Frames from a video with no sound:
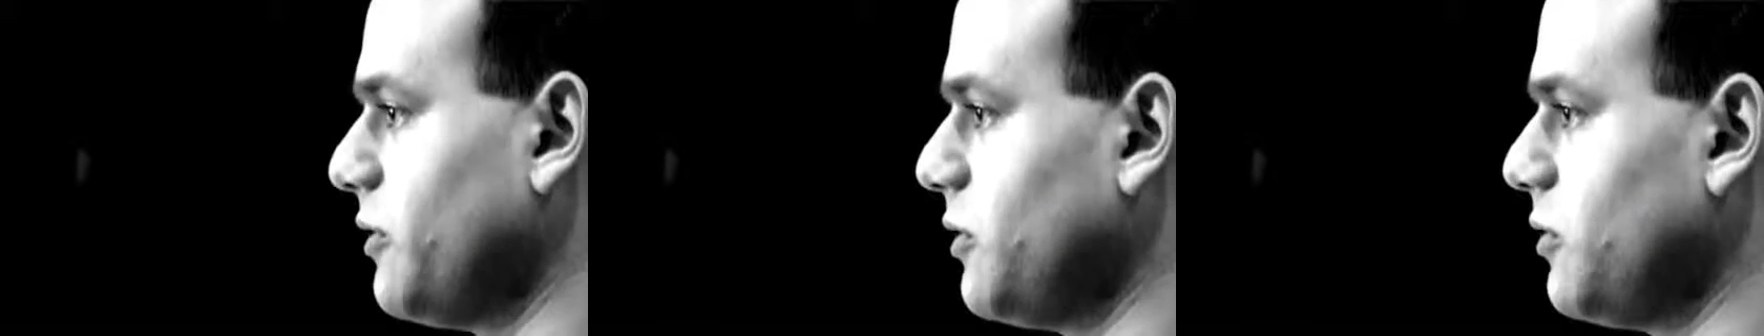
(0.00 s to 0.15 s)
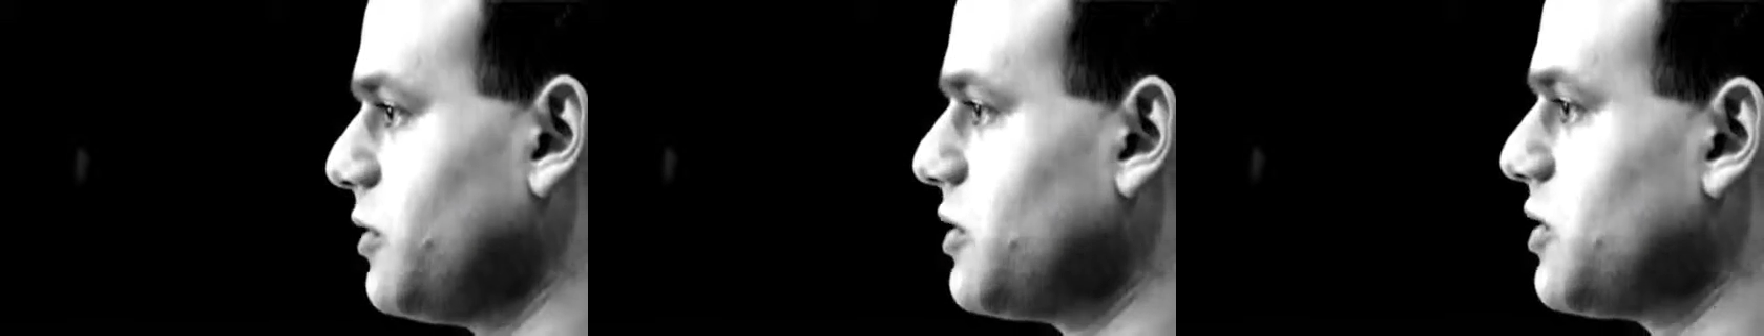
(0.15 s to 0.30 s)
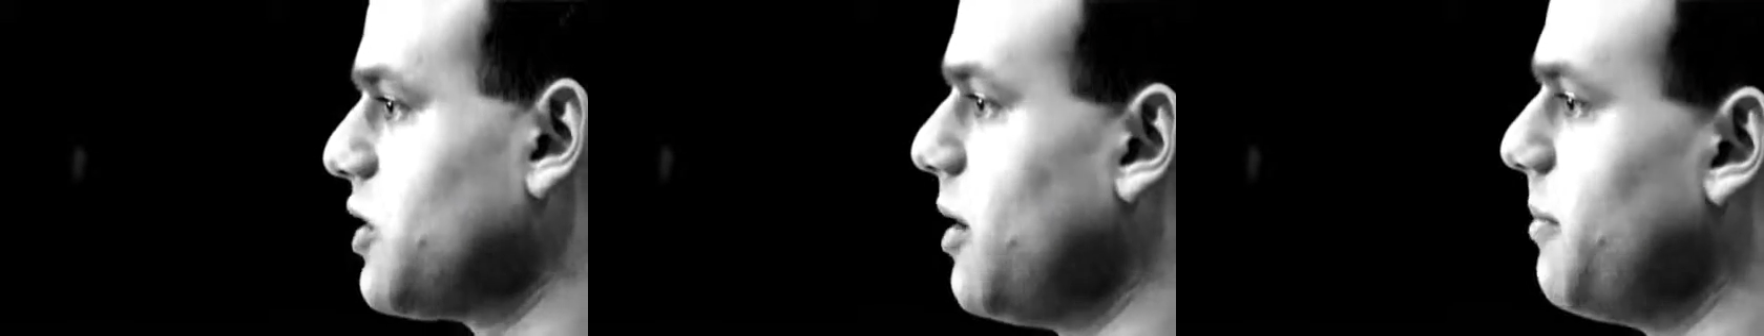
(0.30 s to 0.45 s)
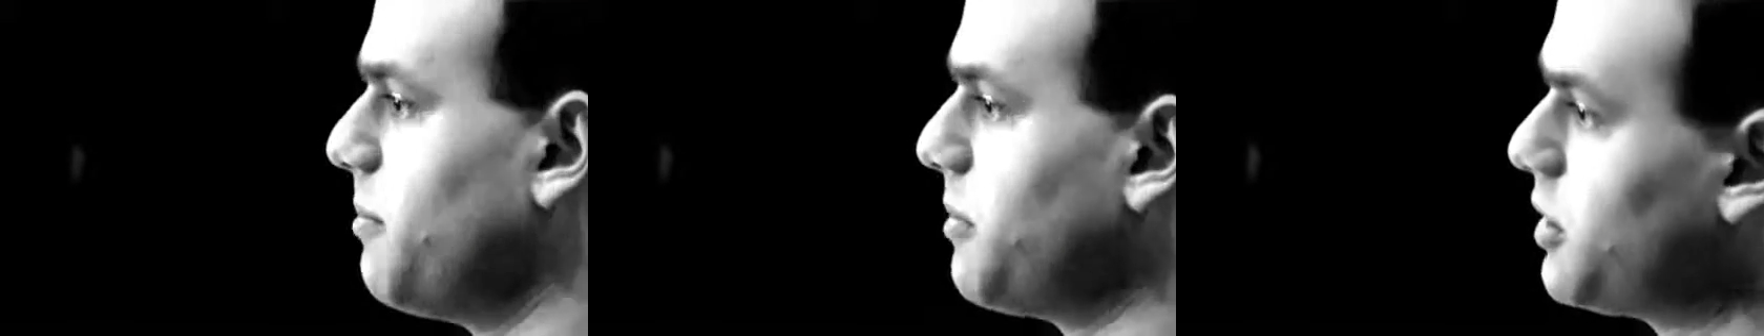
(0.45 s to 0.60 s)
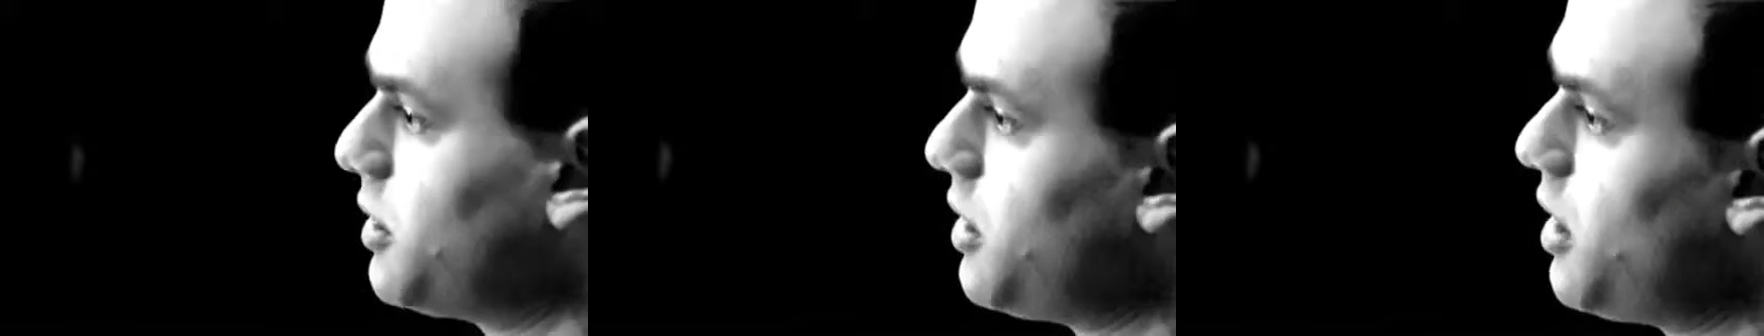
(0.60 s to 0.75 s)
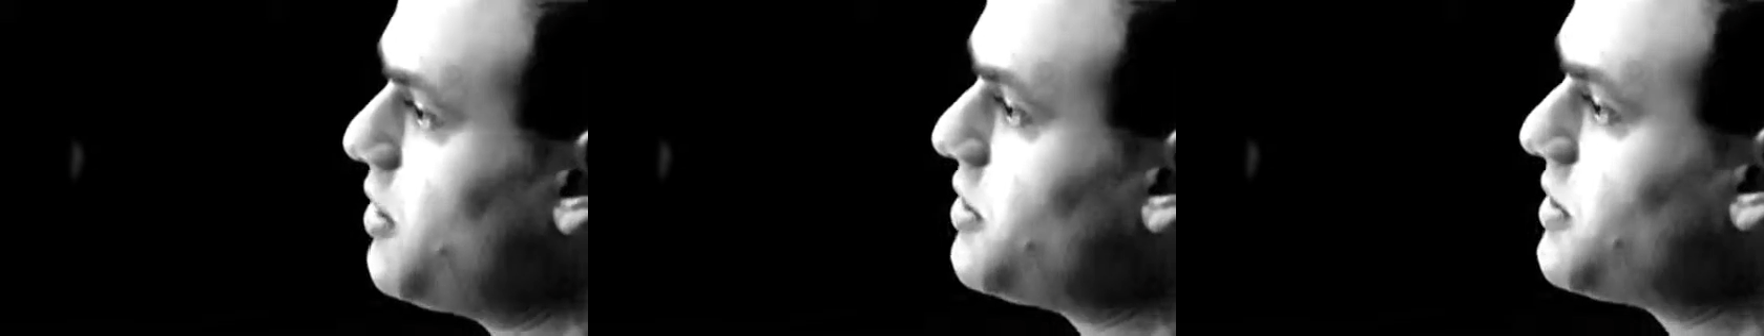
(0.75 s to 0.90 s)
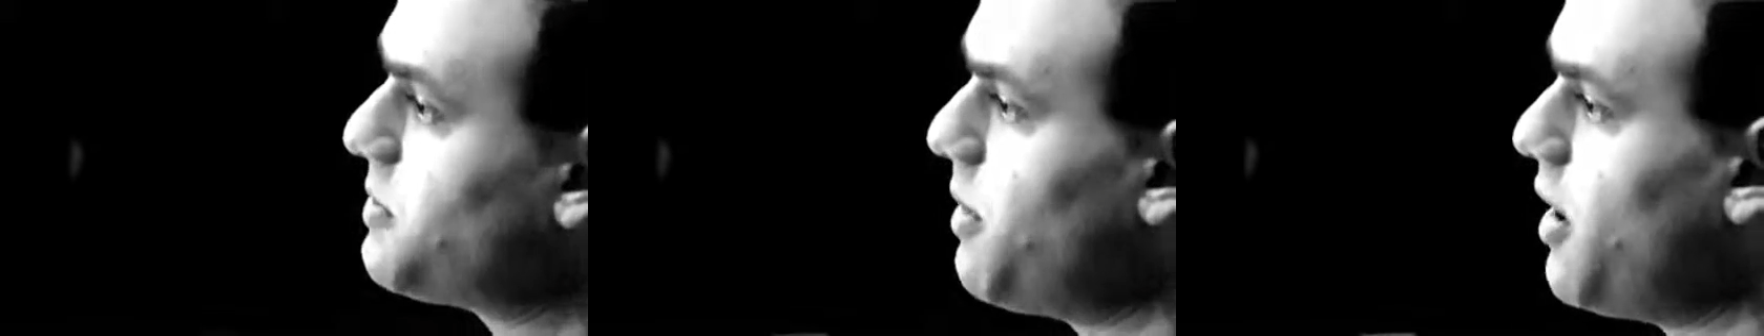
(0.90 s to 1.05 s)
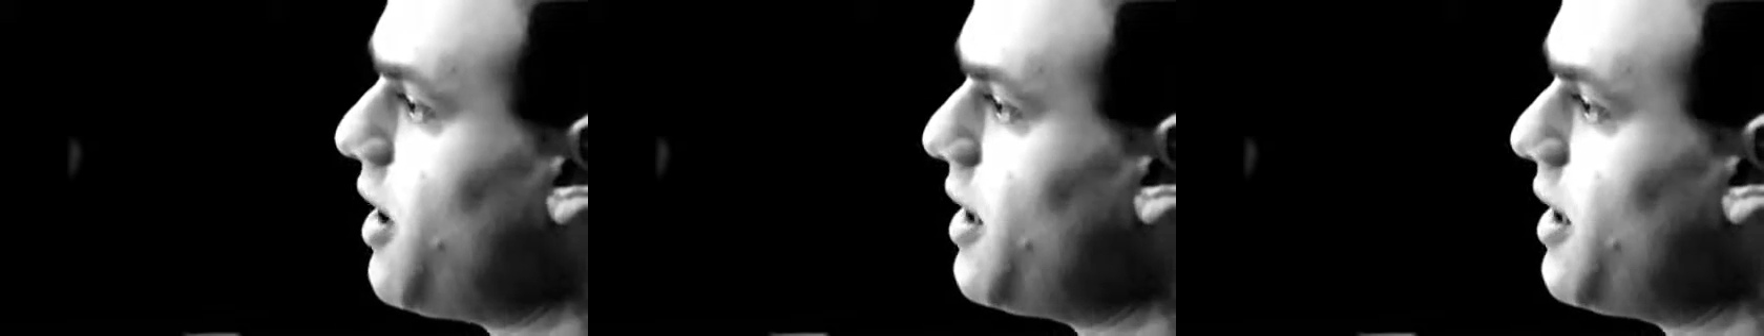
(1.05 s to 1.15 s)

a floor tom close